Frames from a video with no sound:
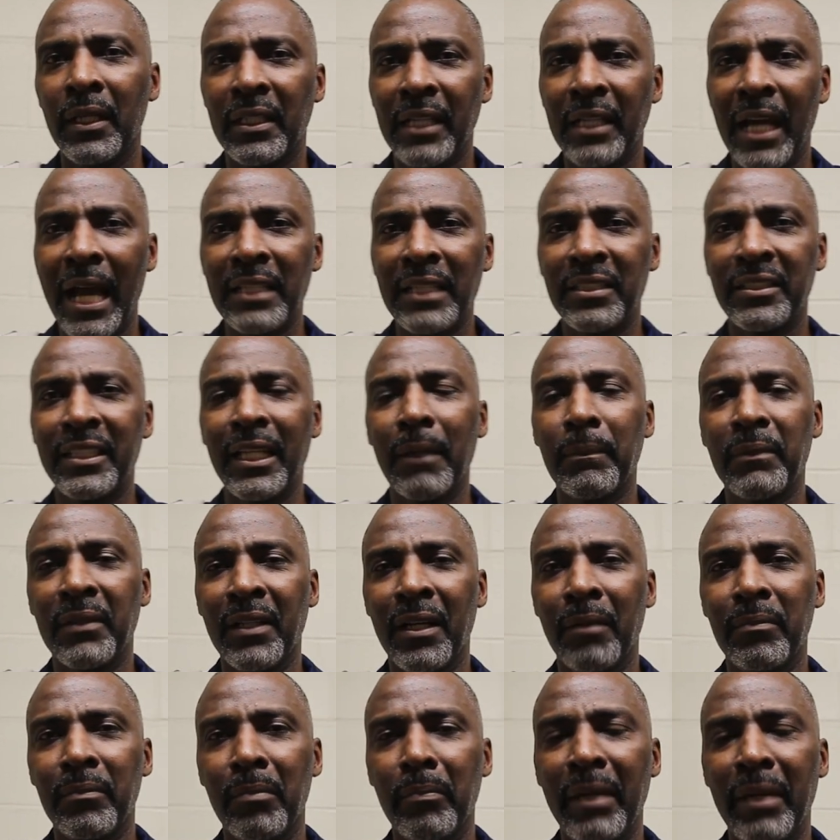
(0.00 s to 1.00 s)
Guys stepped
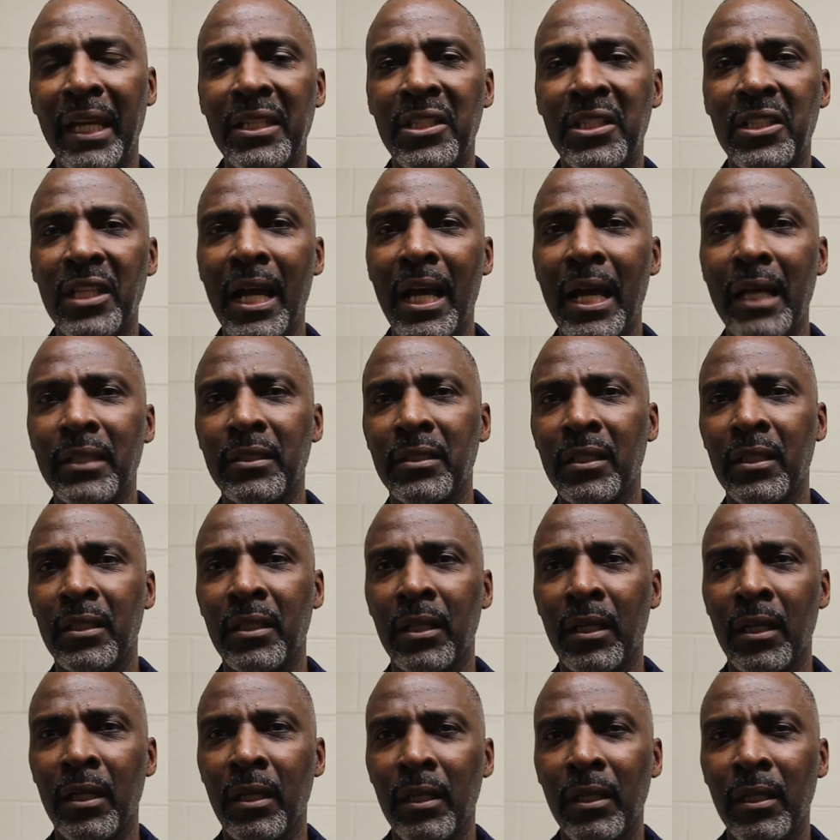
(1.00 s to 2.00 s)
up and made shots, and
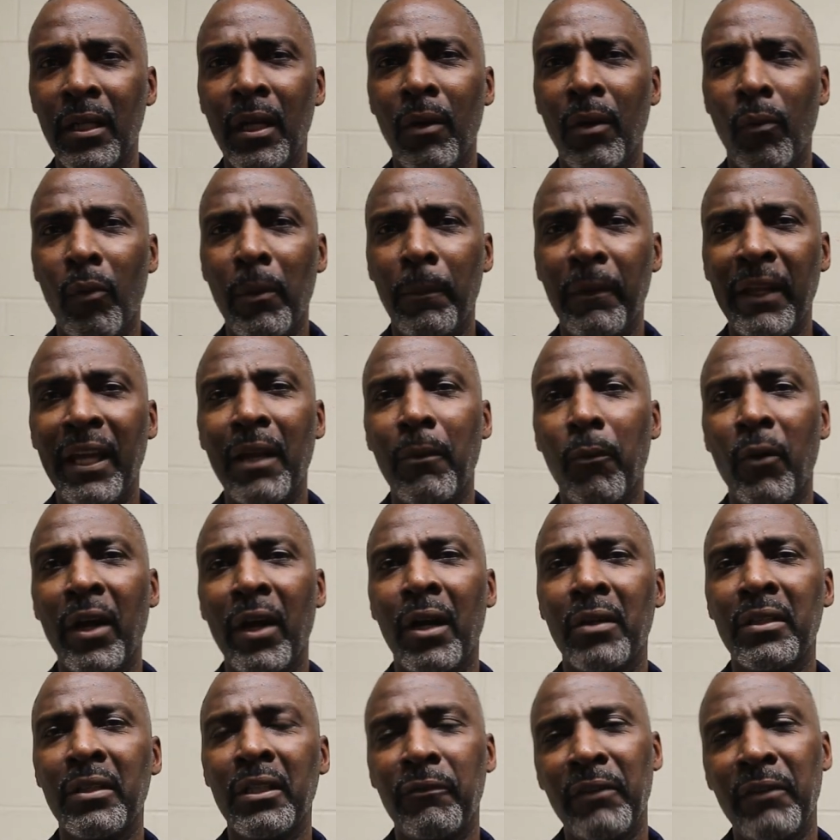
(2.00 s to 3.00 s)
uh, we played
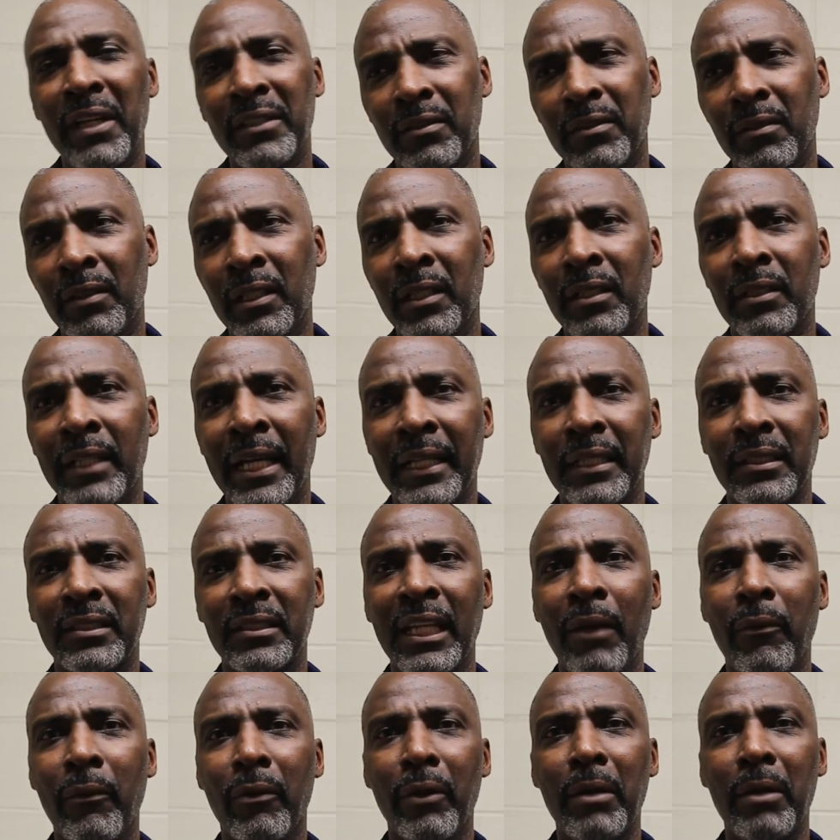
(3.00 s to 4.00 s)
well. Defensively, like I
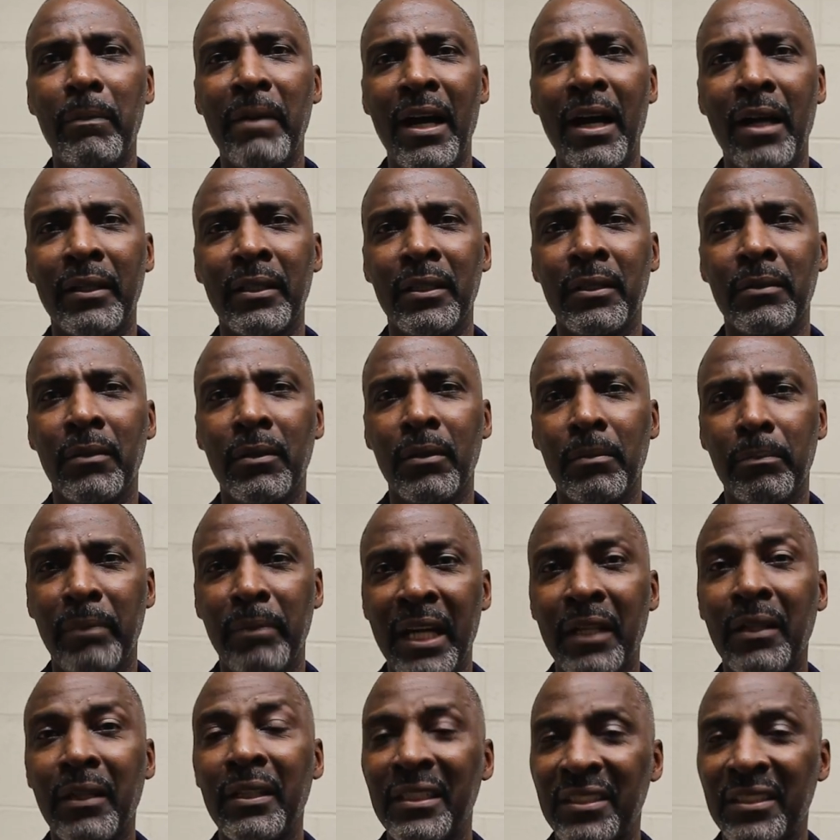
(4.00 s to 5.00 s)
say, we rebounded
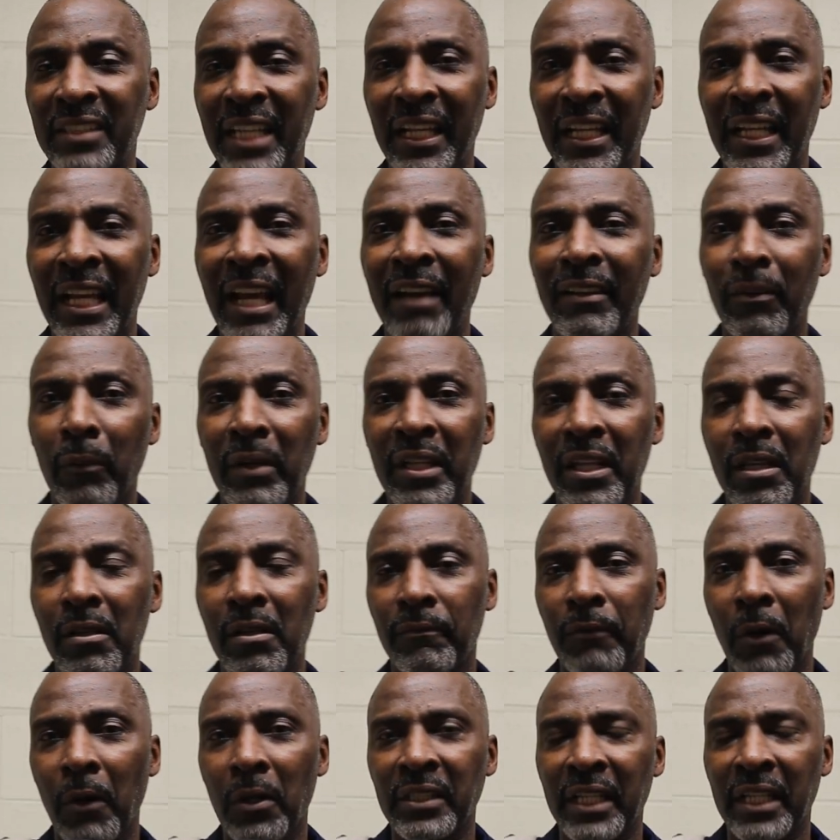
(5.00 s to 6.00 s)
better in the second half than we did in
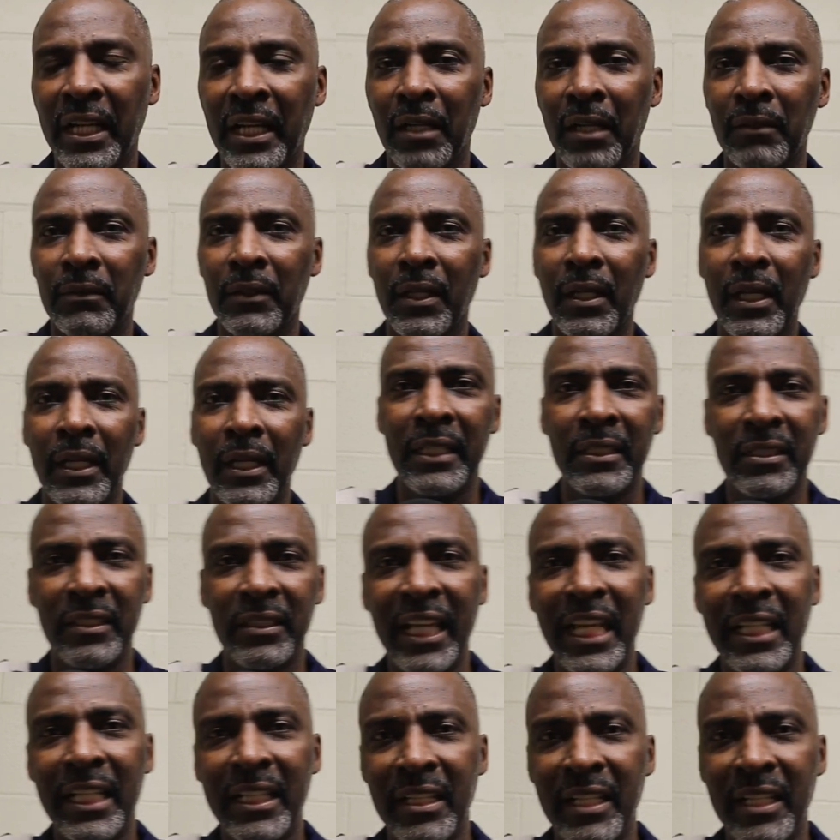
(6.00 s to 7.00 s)
the first half, and
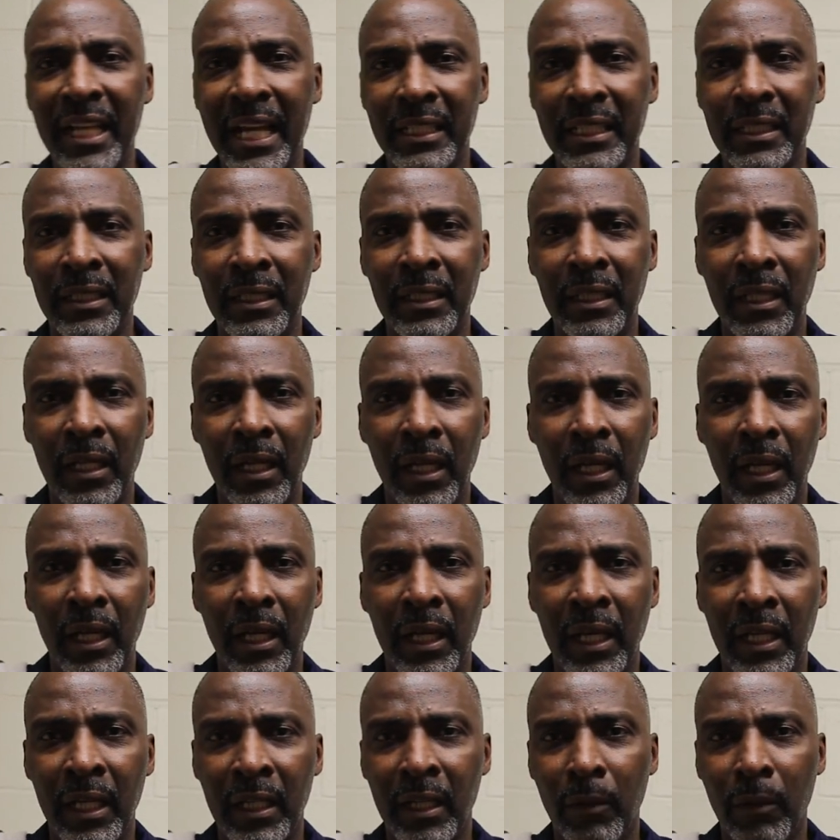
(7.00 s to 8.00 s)
stayed connected
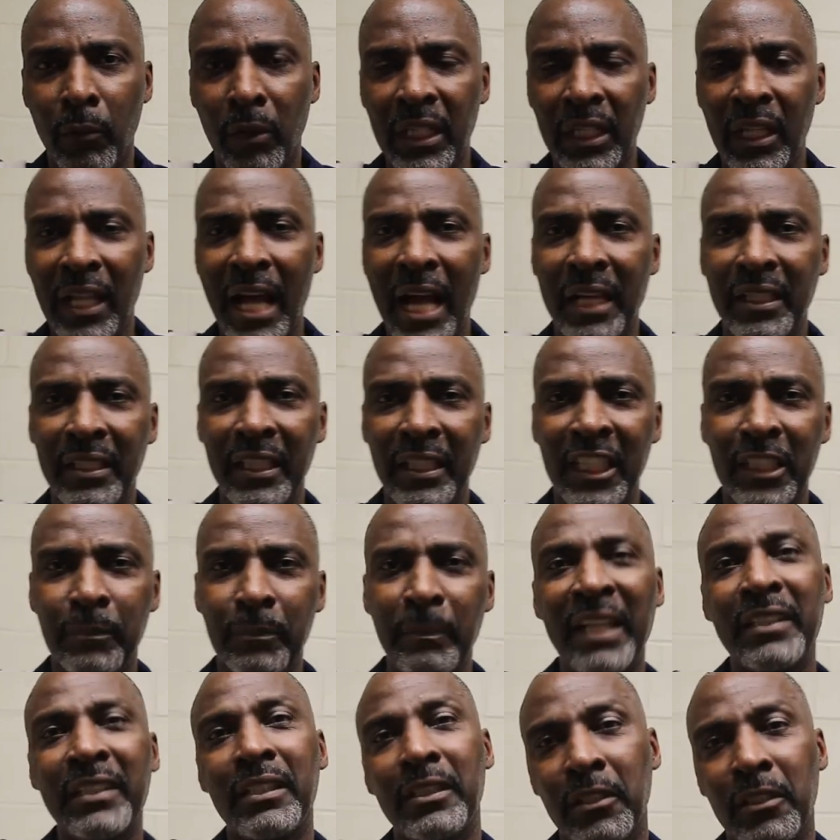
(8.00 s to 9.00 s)
and uh, really locked in,
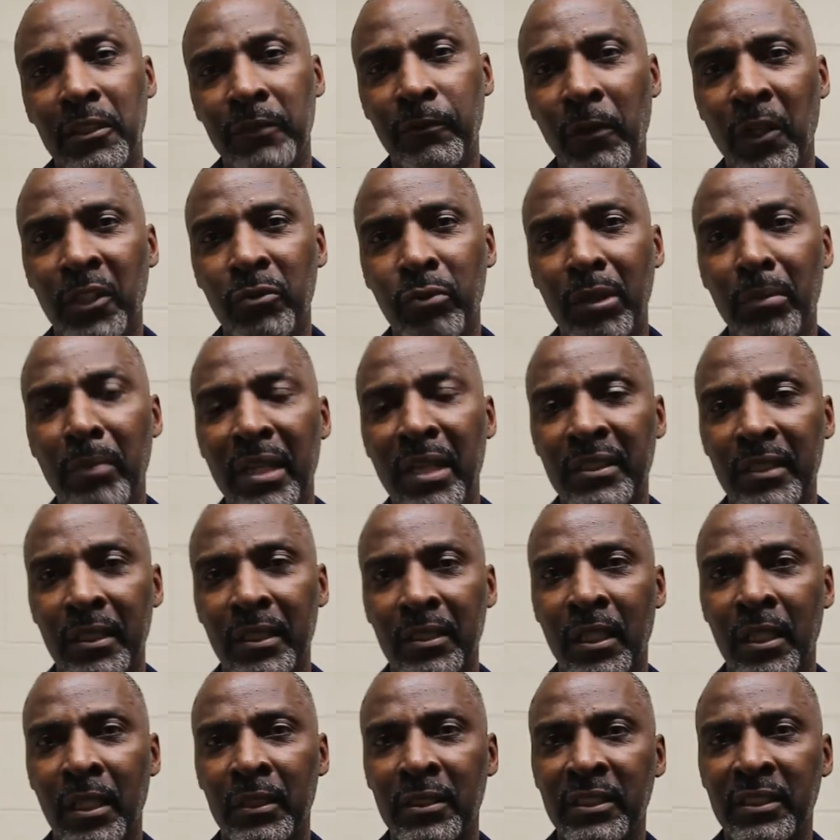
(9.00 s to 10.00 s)
especially those first three minutes of
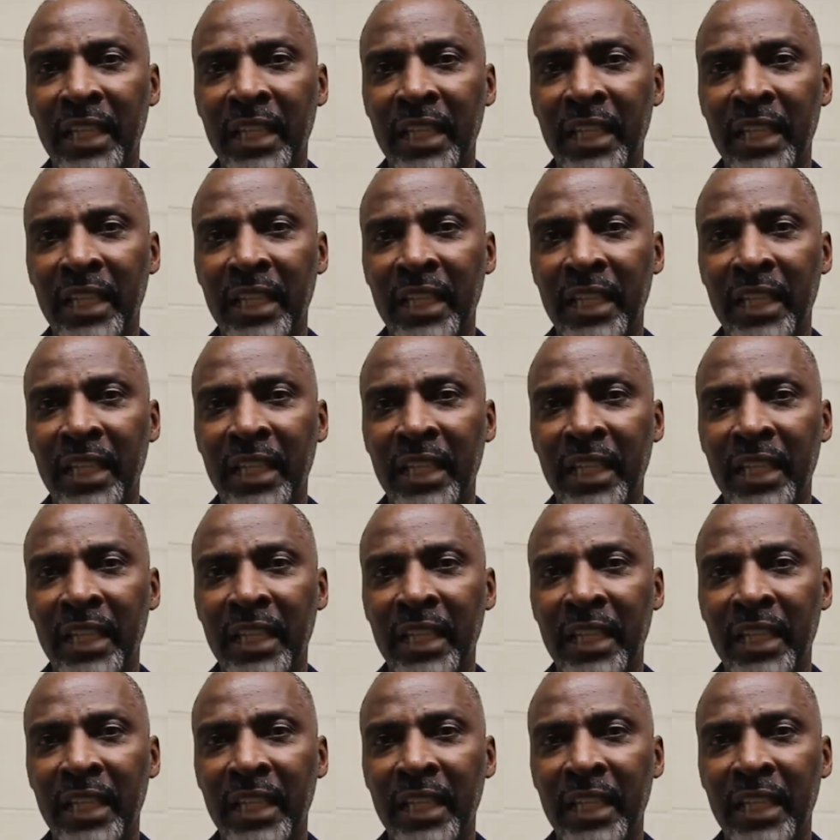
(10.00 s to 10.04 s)
the, of the